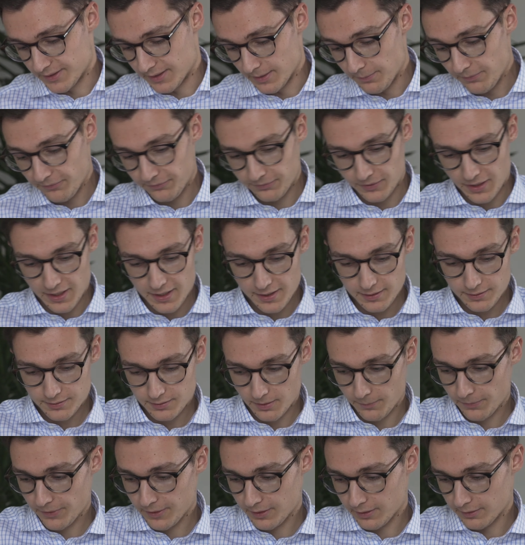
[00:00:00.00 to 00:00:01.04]
a zip fly,
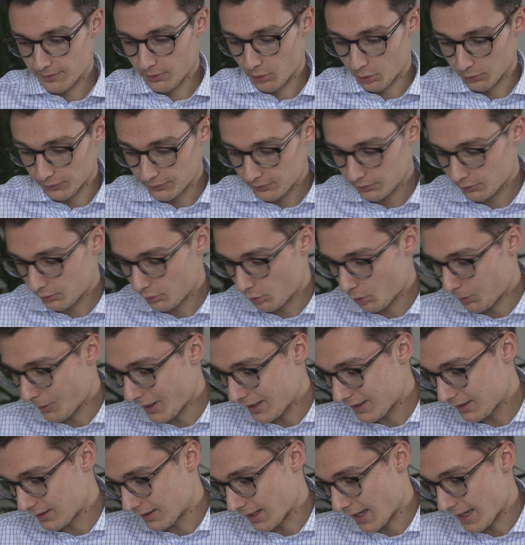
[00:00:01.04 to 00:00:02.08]
something I also
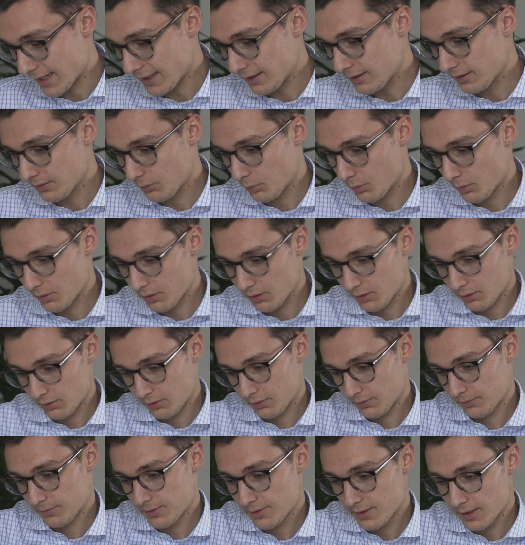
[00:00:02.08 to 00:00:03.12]
quite like,
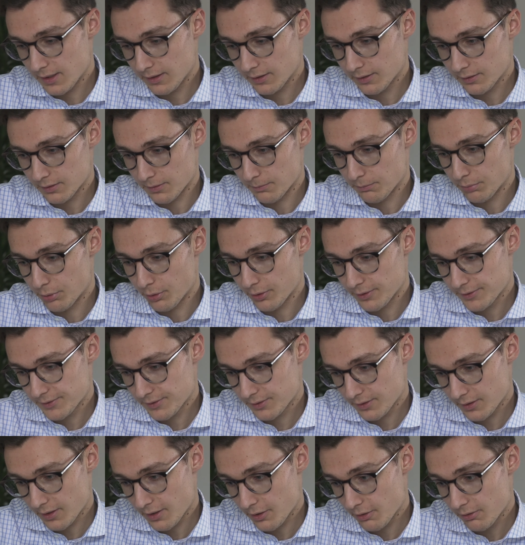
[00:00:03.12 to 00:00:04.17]
seeing it in
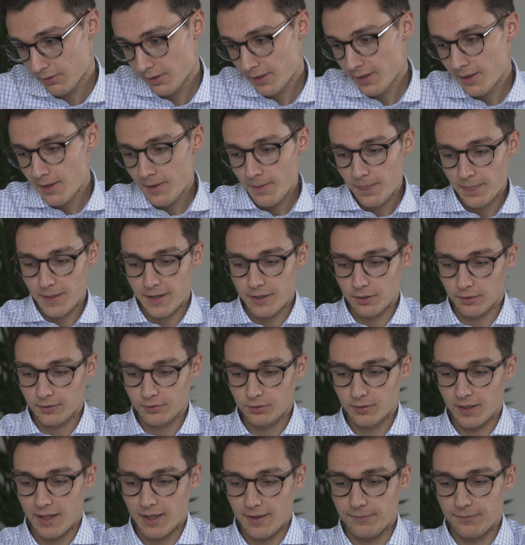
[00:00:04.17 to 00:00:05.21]
person now. They
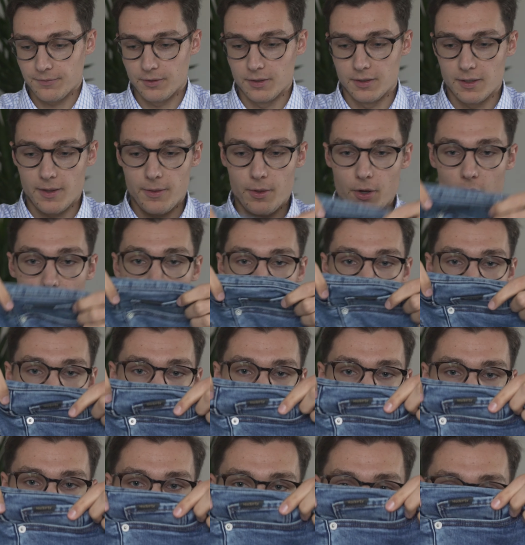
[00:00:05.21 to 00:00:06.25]
also have another Hockerty